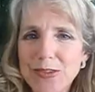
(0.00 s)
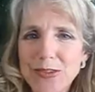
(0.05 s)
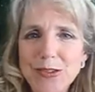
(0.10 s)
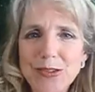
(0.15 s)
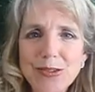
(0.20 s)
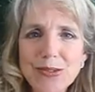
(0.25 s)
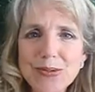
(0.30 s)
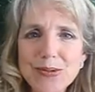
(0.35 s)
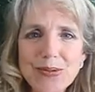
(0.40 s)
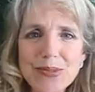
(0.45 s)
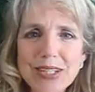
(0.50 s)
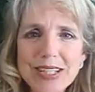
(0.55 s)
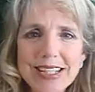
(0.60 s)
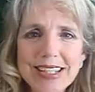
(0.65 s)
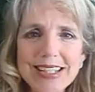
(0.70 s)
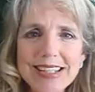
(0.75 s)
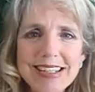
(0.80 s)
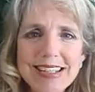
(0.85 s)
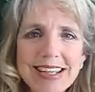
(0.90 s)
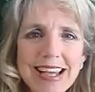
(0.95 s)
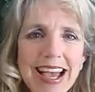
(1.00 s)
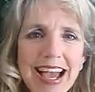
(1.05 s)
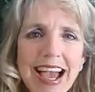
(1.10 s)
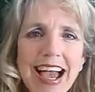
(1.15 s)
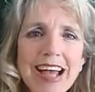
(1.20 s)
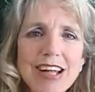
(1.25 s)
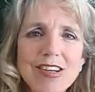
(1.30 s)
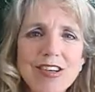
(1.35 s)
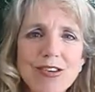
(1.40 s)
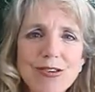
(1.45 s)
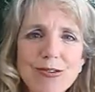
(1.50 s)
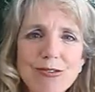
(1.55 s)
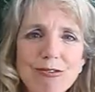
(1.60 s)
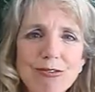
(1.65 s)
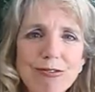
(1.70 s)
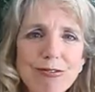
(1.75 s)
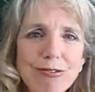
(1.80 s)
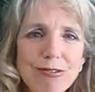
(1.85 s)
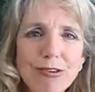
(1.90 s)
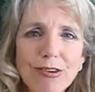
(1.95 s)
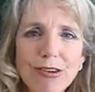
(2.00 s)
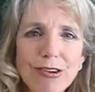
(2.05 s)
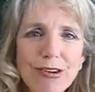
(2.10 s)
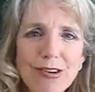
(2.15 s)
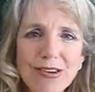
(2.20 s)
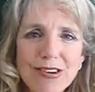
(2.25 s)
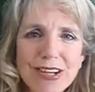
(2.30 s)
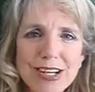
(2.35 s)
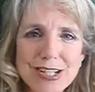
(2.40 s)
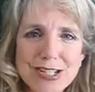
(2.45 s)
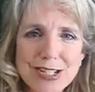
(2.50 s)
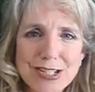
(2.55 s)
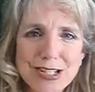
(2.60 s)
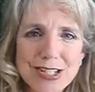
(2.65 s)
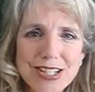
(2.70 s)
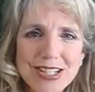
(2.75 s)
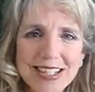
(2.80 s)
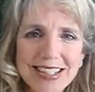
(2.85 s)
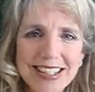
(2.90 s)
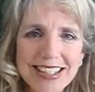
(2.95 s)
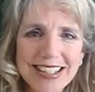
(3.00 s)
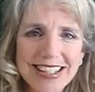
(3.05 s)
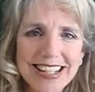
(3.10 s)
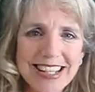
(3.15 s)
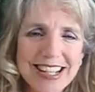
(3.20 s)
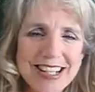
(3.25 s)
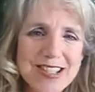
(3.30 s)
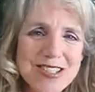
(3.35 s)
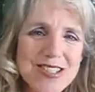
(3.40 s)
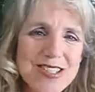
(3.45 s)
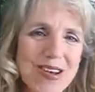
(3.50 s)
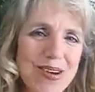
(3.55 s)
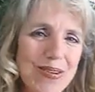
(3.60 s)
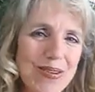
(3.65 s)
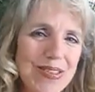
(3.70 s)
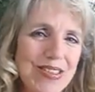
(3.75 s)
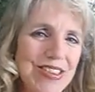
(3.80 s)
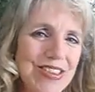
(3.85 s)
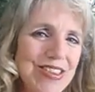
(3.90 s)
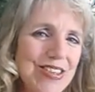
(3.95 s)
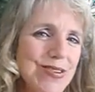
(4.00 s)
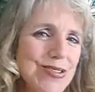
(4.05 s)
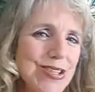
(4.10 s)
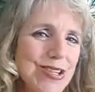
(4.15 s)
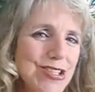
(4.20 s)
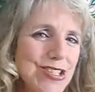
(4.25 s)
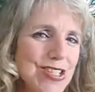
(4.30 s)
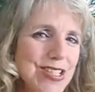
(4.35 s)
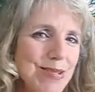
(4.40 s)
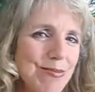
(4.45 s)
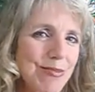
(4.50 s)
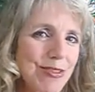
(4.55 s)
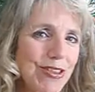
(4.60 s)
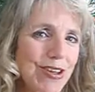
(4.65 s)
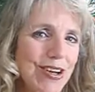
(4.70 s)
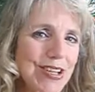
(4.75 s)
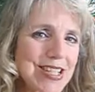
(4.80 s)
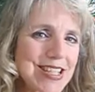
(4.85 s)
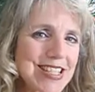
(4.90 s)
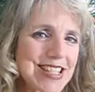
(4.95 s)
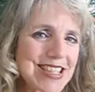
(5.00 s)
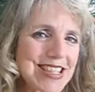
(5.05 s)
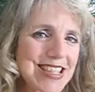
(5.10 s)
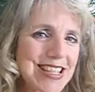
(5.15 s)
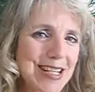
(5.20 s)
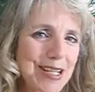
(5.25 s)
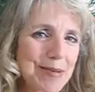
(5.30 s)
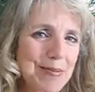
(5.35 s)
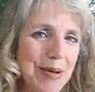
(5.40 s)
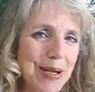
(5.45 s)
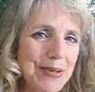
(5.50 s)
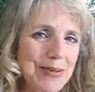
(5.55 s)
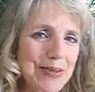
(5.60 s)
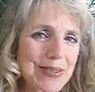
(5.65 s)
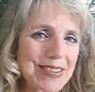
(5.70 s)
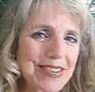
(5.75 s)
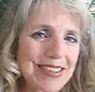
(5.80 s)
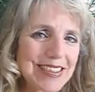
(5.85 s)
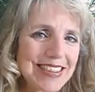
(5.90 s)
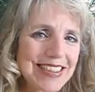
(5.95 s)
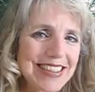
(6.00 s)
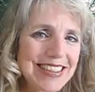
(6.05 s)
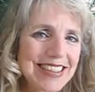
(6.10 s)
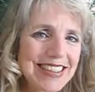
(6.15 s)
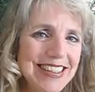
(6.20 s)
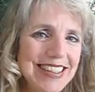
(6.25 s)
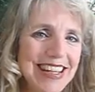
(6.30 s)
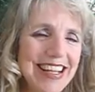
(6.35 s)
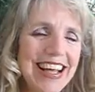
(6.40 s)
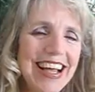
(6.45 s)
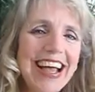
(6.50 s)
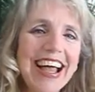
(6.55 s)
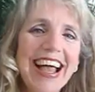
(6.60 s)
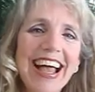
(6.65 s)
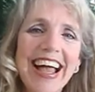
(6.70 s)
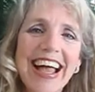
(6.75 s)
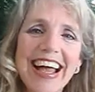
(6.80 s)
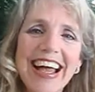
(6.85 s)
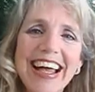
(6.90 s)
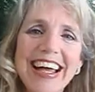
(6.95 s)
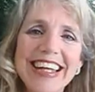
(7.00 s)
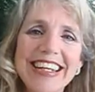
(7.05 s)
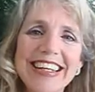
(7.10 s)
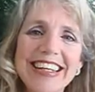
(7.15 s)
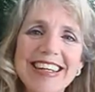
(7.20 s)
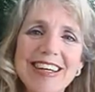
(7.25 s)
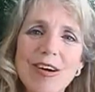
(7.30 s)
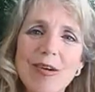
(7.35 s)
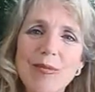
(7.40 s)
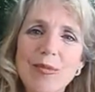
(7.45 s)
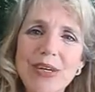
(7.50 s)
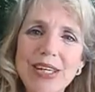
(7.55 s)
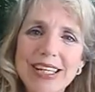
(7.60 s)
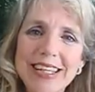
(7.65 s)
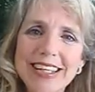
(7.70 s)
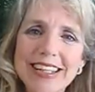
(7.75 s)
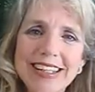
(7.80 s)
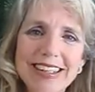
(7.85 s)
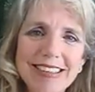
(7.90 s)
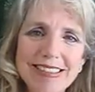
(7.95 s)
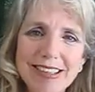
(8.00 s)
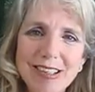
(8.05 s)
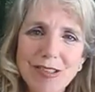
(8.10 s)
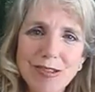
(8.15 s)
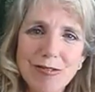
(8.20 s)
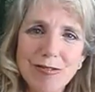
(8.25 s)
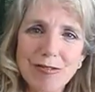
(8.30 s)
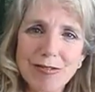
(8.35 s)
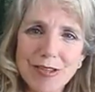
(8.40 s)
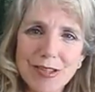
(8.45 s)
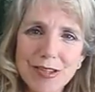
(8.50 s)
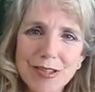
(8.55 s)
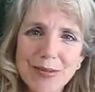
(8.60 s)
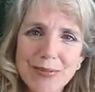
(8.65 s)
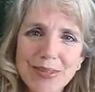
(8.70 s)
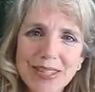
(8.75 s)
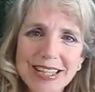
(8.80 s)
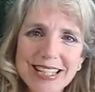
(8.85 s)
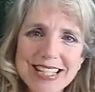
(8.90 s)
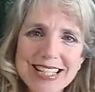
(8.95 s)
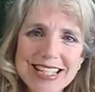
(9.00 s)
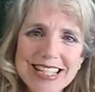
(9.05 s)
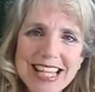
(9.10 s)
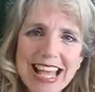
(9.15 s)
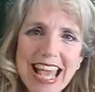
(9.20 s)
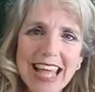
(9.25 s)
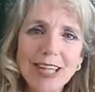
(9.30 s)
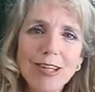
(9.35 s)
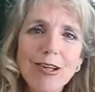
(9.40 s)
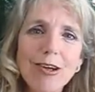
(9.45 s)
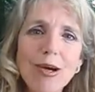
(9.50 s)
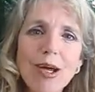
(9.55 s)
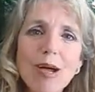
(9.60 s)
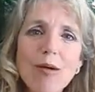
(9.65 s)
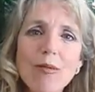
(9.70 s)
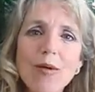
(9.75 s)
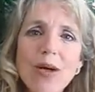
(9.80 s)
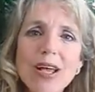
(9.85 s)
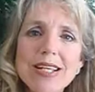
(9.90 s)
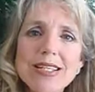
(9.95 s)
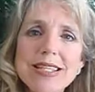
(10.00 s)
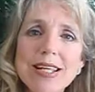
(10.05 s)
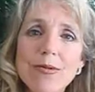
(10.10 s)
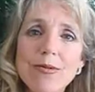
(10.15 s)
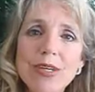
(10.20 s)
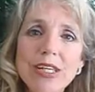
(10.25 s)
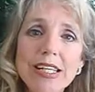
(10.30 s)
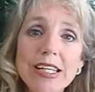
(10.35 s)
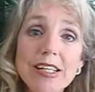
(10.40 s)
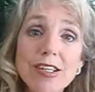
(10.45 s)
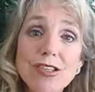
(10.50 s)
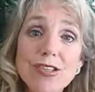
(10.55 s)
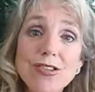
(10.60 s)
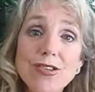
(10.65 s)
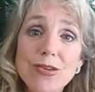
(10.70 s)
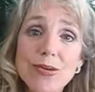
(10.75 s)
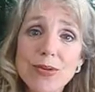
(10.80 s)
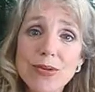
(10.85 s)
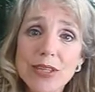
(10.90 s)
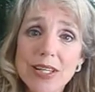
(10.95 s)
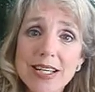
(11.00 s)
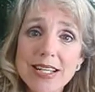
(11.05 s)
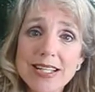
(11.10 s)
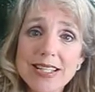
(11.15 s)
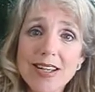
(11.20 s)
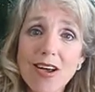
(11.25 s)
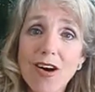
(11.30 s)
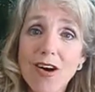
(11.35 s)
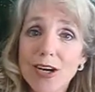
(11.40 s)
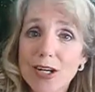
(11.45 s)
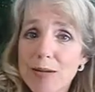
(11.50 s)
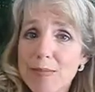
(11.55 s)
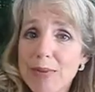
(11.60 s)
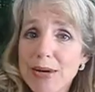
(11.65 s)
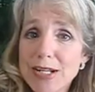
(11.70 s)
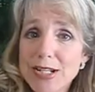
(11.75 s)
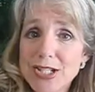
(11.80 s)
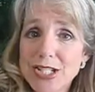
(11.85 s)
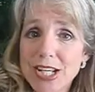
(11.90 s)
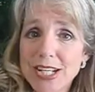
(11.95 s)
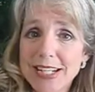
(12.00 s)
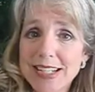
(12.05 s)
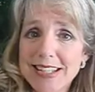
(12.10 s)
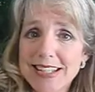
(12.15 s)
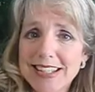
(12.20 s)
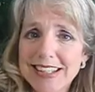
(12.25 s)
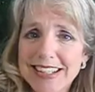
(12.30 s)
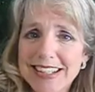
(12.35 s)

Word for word: you need to flourish. So those are just some thoughts to think about. And we can continue further with this and look at ways that we can do this on a budget.